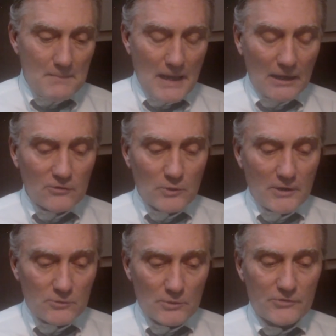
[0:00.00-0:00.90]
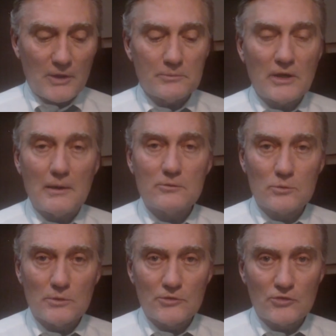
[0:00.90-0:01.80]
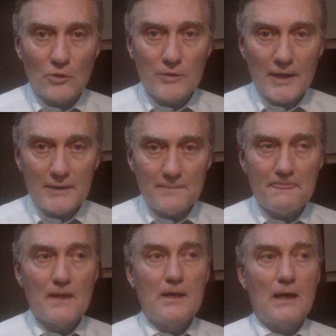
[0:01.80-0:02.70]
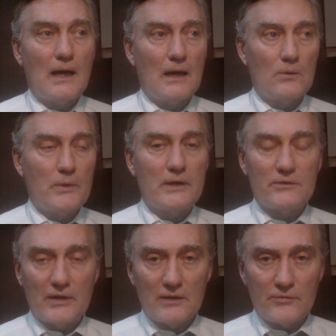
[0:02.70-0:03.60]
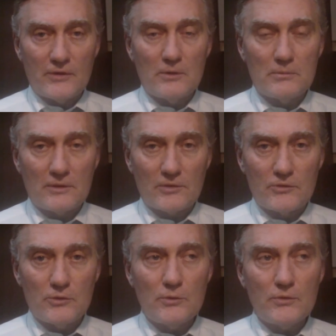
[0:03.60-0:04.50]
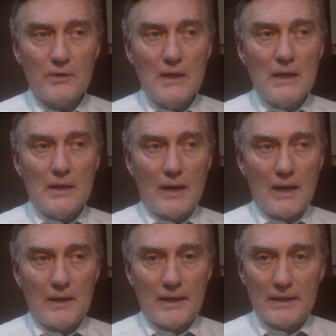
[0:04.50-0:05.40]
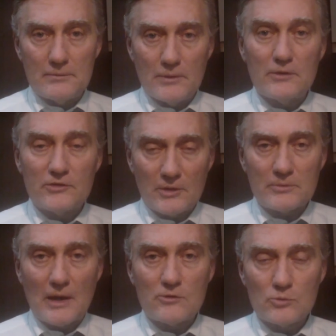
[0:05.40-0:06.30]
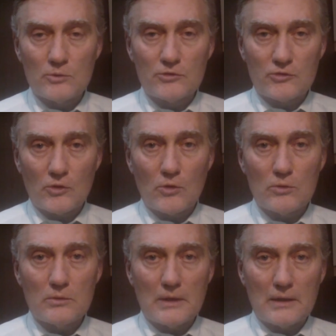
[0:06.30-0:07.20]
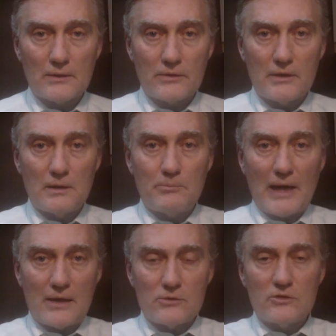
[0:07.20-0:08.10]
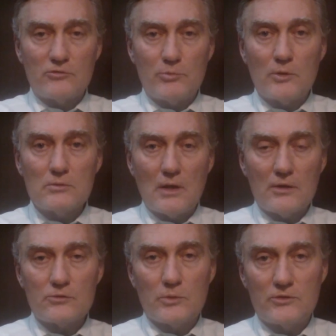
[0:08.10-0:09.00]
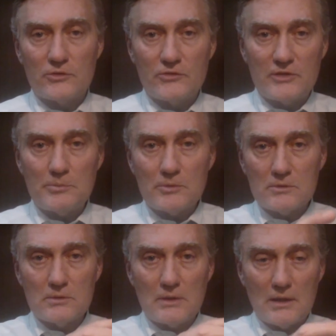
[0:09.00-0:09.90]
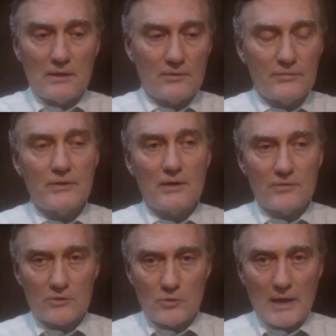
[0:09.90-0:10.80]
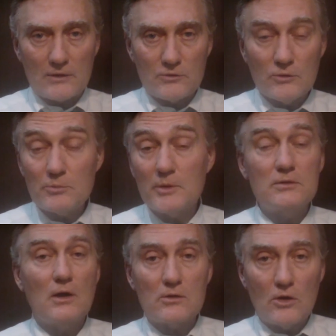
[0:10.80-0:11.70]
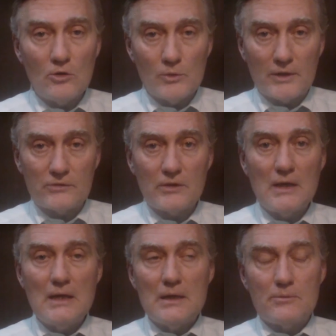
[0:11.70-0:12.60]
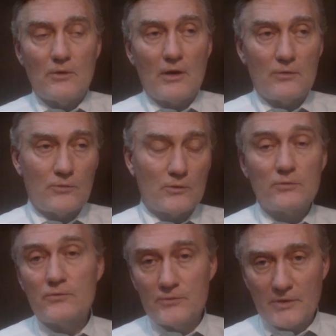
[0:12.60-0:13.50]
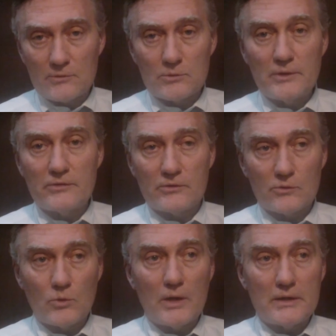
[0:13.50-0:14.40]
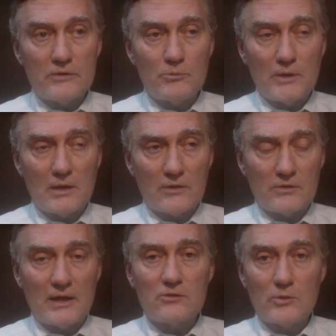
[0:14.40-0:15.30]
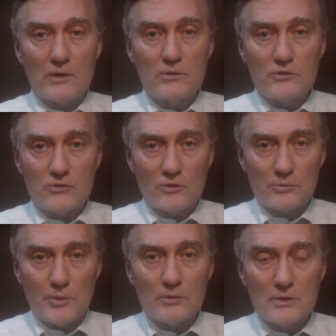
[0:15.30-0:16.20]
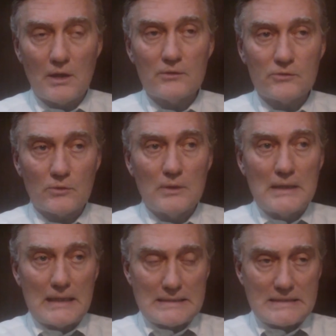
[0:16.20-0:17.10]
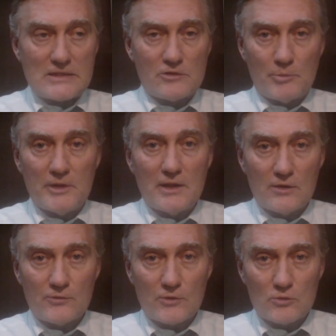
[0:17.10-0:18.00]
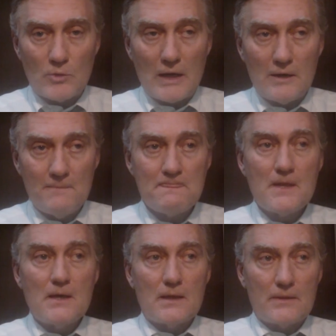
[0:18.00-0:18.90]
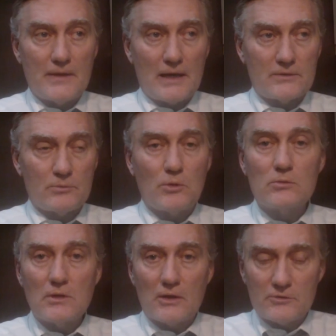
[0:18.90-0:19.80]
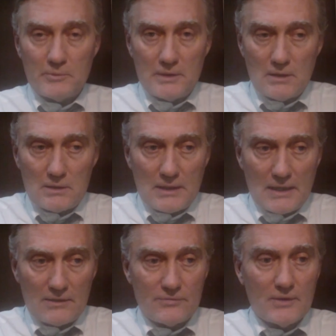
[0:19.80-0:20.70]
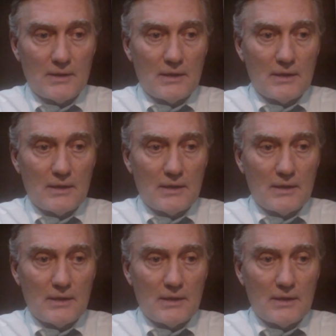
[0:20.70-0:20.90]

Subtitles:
X-rays will sometimes show that. We can take film of a tooth and it sometimes will show the pattern of bone loss, which is typical of a cracked tooth, but not always, for several reasons. One is because an X-ray only shows bone loss, so unless it's been there for a while, that bone loss may not have